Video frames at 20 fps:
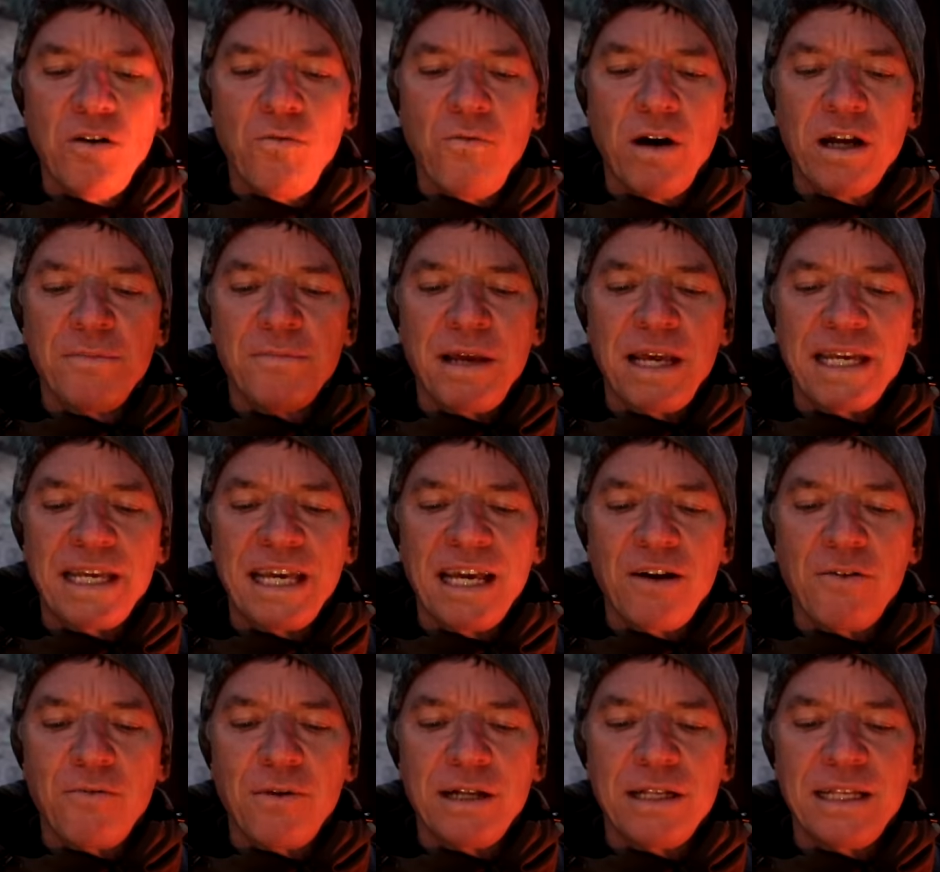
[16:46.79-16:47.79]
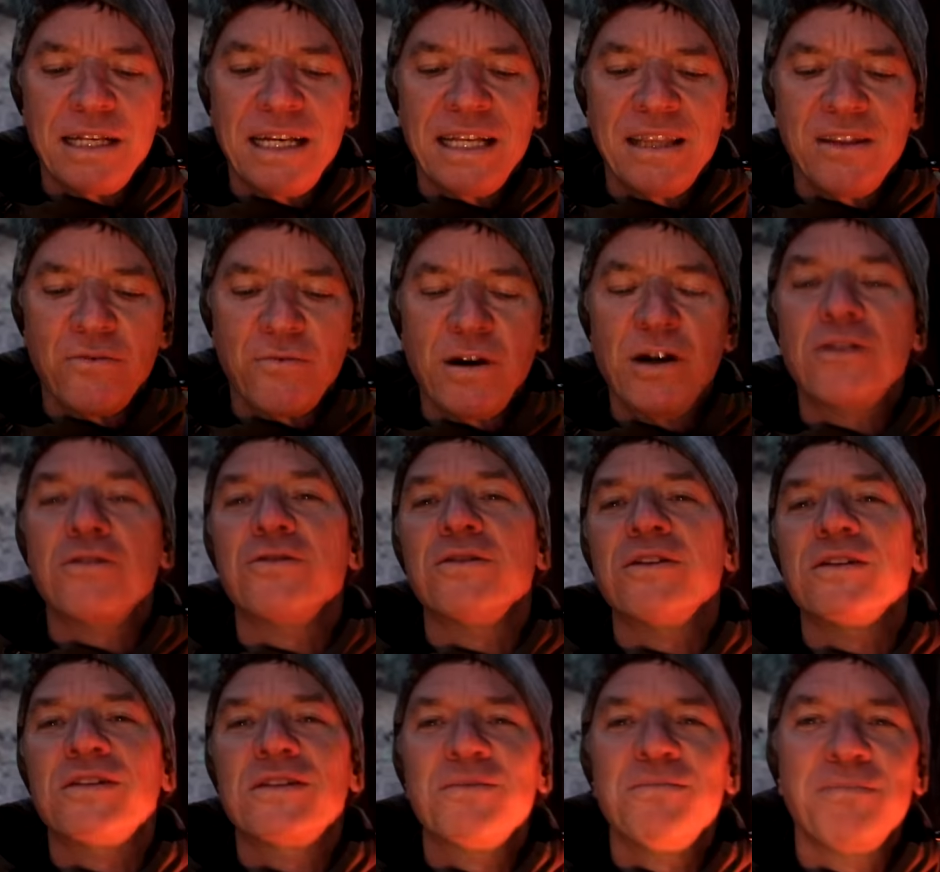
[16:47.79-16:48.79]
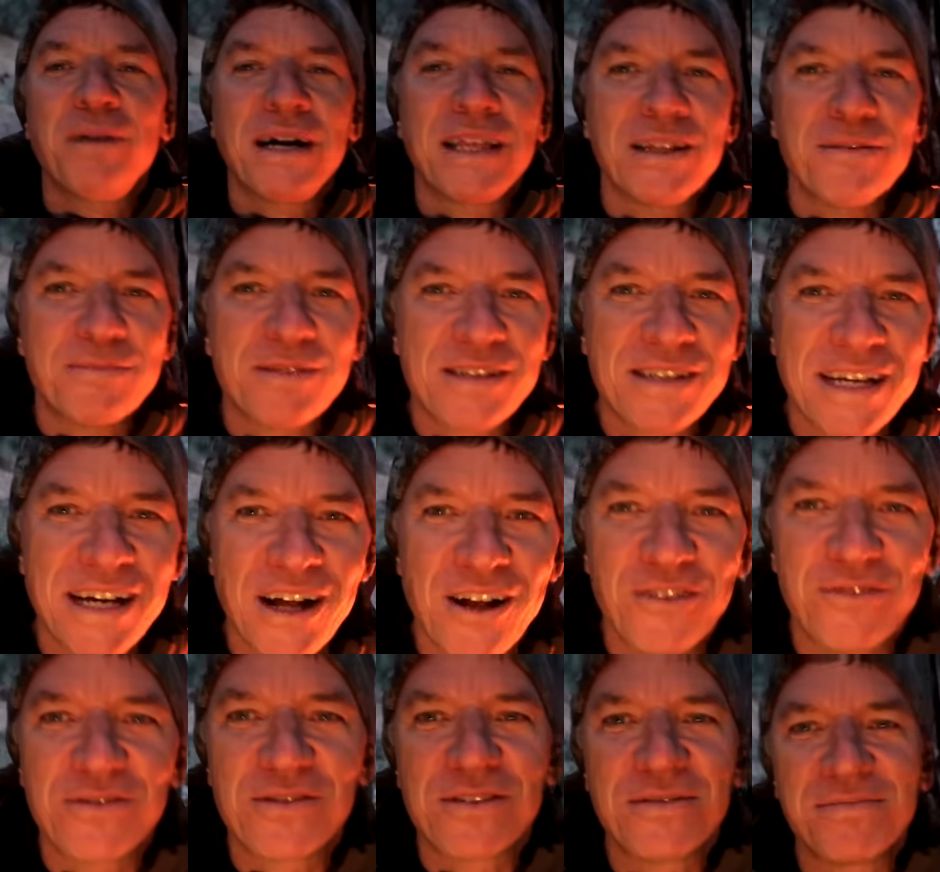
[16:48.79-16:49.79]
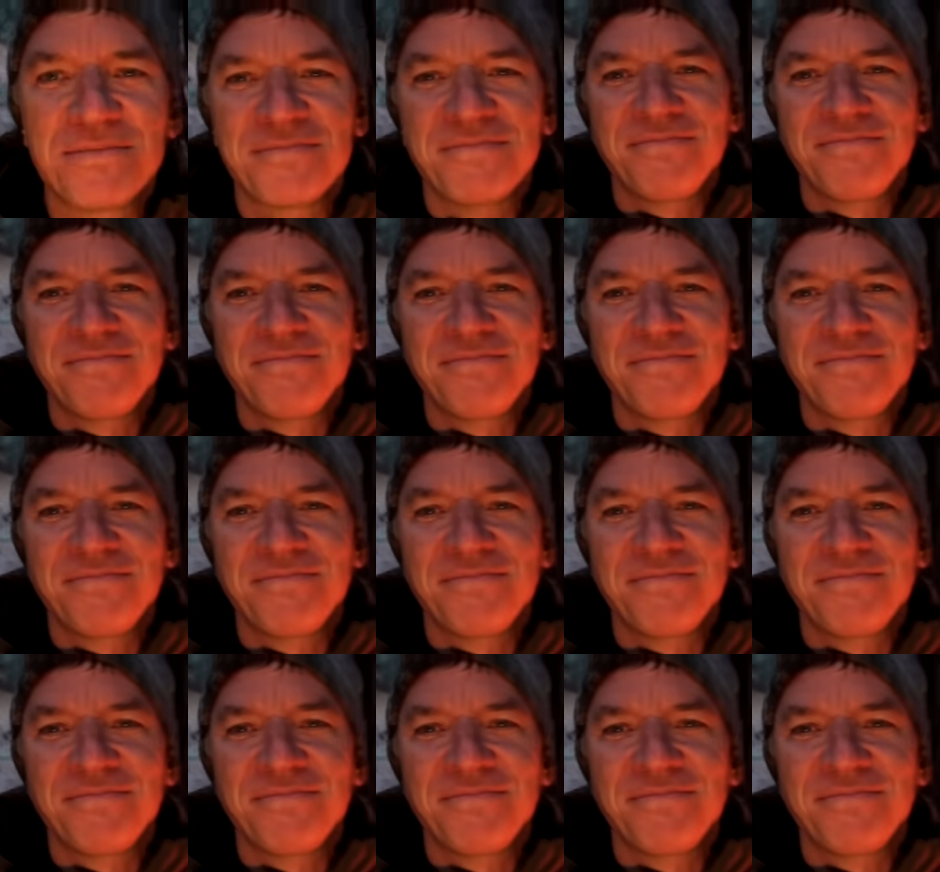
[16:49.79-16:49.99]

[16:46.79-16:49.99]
one may get when in the wilderness by themselves.